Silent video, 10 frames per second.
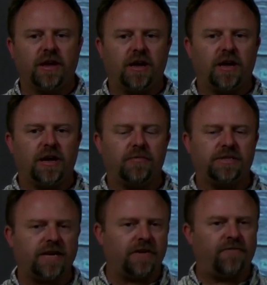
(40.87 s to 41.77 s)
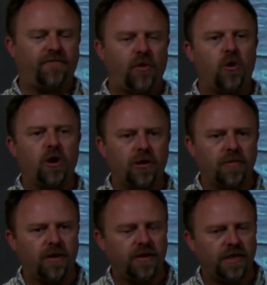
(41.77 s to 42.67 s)
It's not a
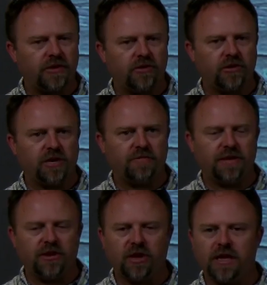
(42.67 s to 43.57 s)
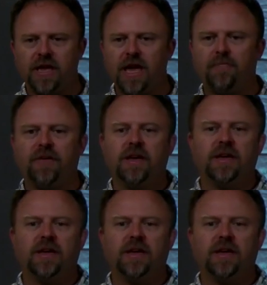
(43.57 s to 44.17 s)
form that you're going to be looking at.